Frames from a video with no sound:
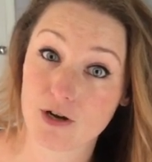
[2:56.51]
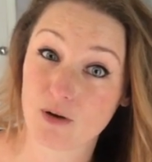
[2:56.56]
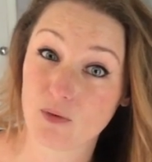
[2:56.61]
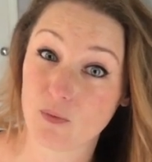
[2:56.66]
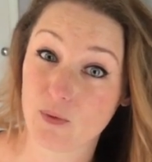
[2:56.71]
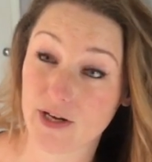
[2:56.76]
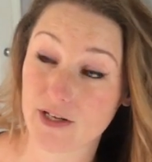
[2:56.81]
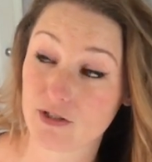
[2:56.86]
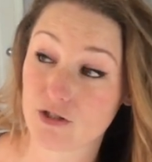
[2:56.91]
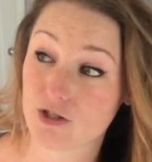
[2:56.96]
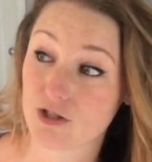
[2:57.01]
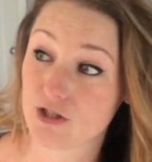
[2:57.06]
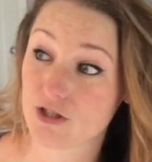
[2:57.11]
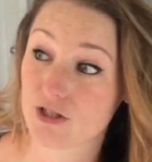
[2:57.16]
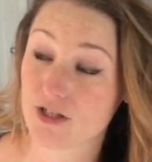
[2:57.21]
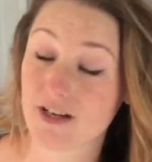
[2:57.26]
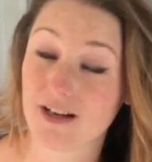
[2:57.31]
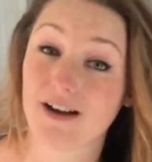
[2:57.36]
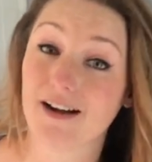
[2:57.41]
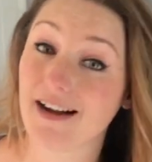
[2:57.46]
which
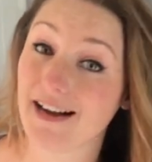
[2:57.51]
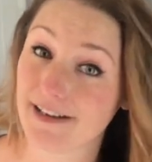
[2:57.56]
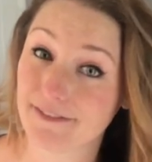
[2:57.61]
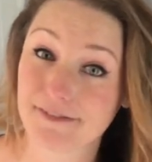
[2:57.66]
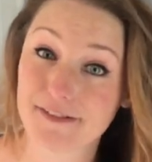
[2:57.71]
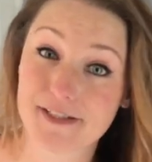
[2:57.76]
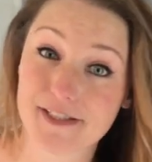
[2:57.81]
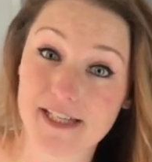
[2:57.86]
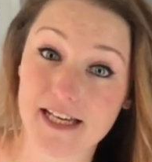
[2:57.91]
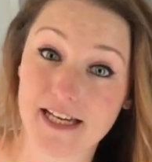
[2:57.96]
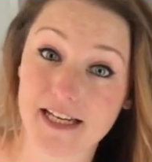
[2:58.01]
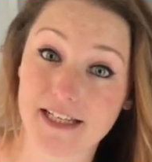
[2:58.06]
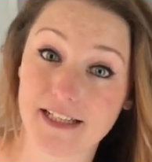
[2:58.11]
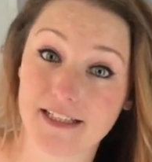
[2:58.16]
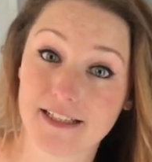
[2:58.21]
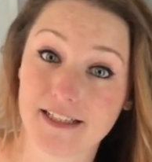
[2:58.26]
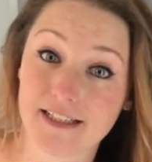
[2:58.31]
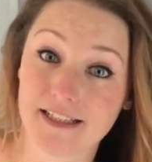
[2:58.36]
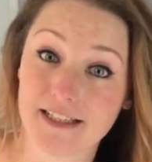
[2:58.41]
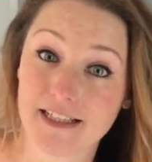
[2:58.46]
I have to say
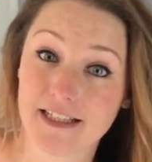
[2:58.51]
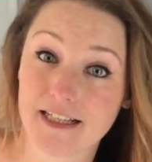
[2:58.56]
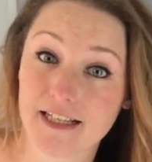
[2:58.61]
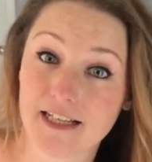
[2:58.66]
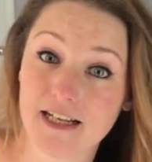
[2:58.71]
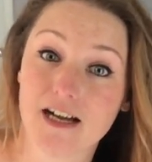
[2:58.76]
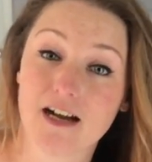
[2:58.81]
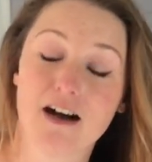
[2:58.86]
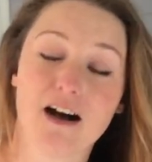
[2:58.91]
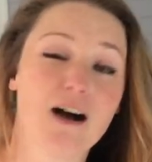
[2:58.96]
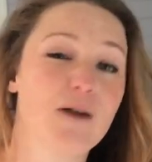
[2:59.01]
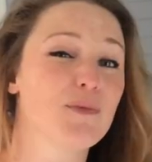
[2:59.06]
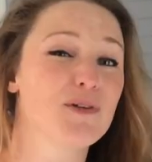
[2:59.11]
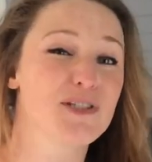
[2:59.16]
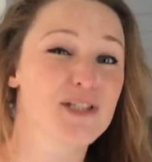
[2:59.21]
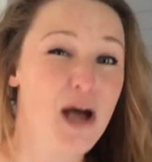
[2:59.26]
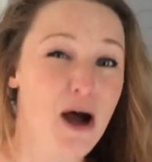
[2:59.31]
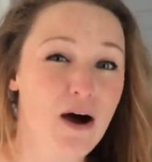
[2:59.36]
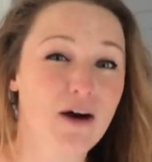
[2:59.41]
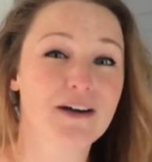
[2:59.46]
I'm
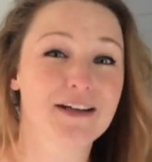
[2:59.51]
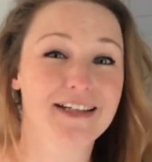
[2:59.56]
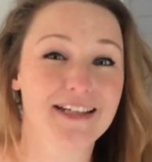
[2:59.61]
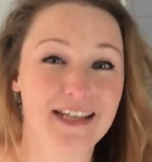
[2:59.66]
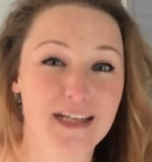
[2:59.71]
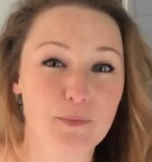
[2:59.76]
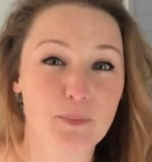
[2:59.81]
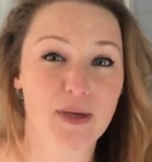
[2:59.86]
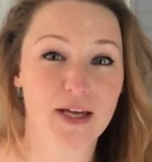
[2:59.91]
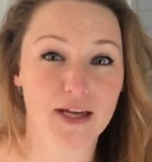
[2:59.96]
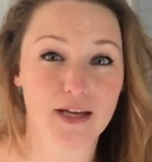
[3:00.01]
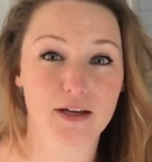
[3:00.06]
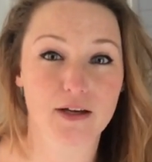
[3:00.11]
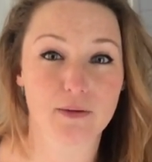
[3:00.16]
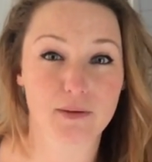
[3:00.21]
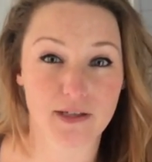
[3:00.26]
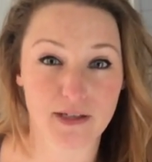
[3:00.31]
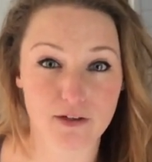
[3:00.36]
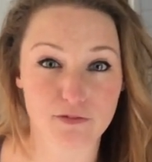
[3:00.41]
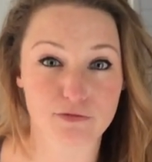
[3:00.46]
a tiny bit
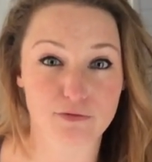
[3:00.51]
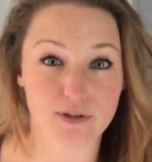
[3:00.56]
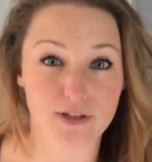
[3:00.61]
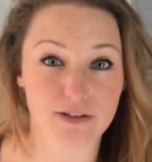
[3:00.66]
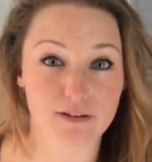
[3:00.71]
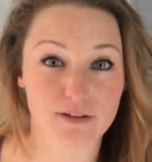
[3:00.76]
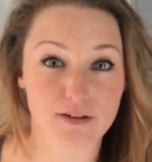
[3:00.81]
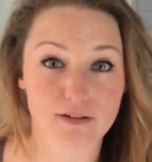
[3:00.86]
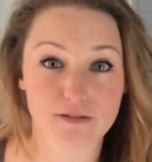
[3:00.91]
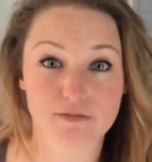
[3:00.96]
in love with.